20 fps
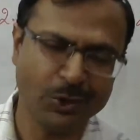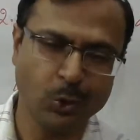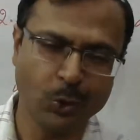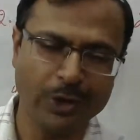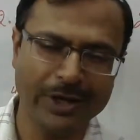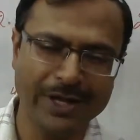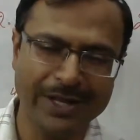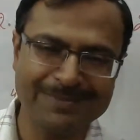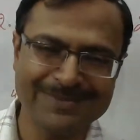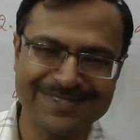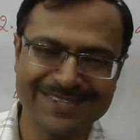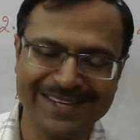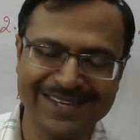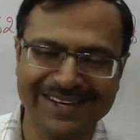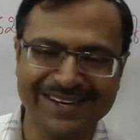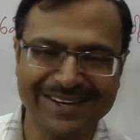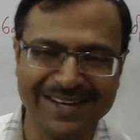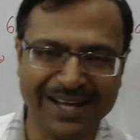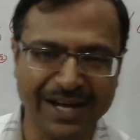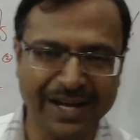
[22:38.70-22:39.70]
good names
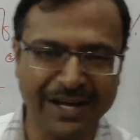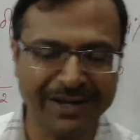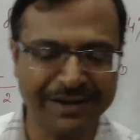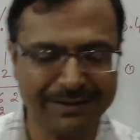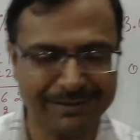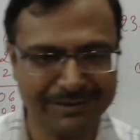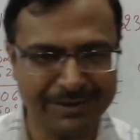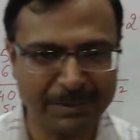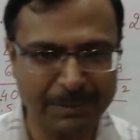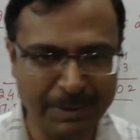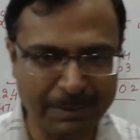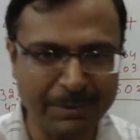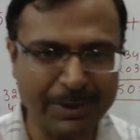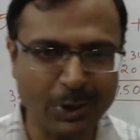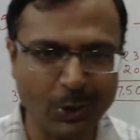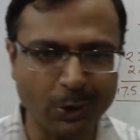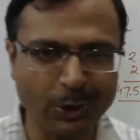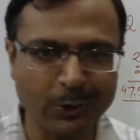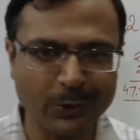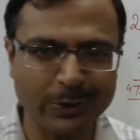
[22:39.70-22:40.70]
there. I remember
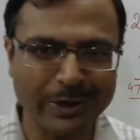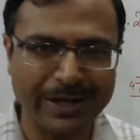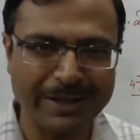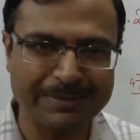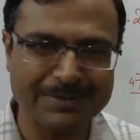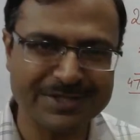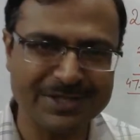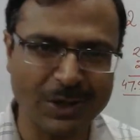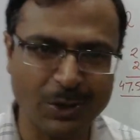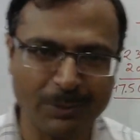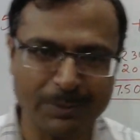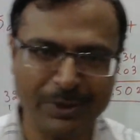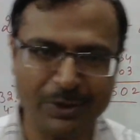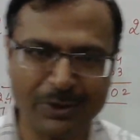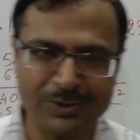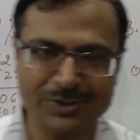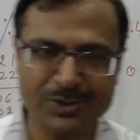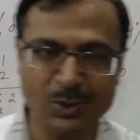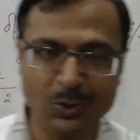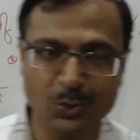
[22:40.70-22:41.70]
all your names now
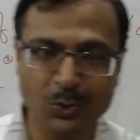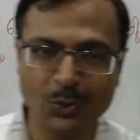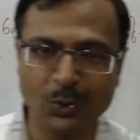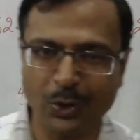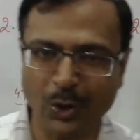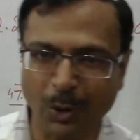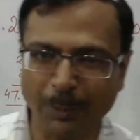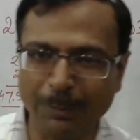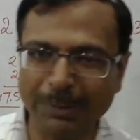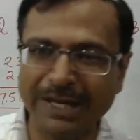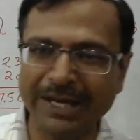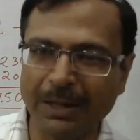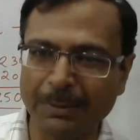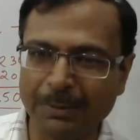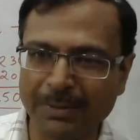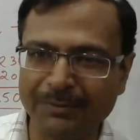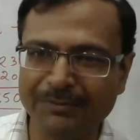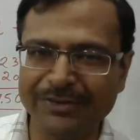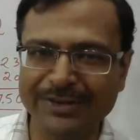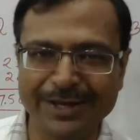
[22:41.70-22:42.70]
because you normally come
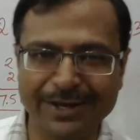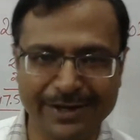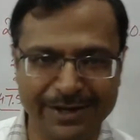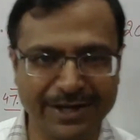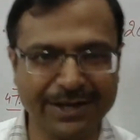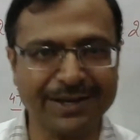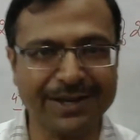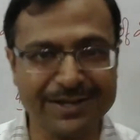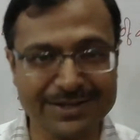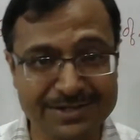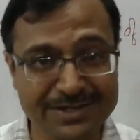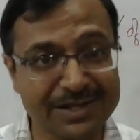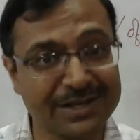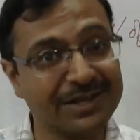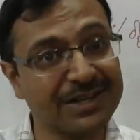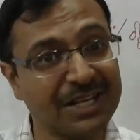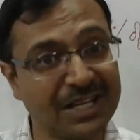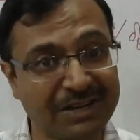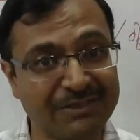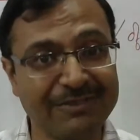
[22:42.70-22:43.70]
up with the correct answer
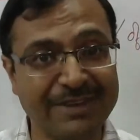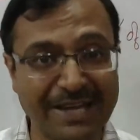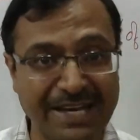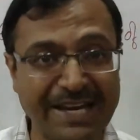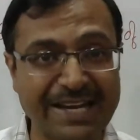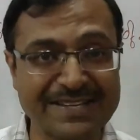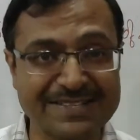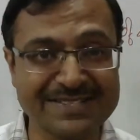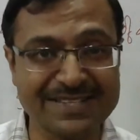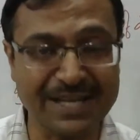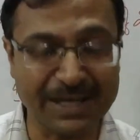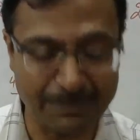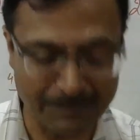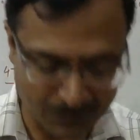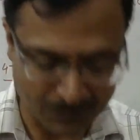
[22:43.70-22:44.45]
in very less time.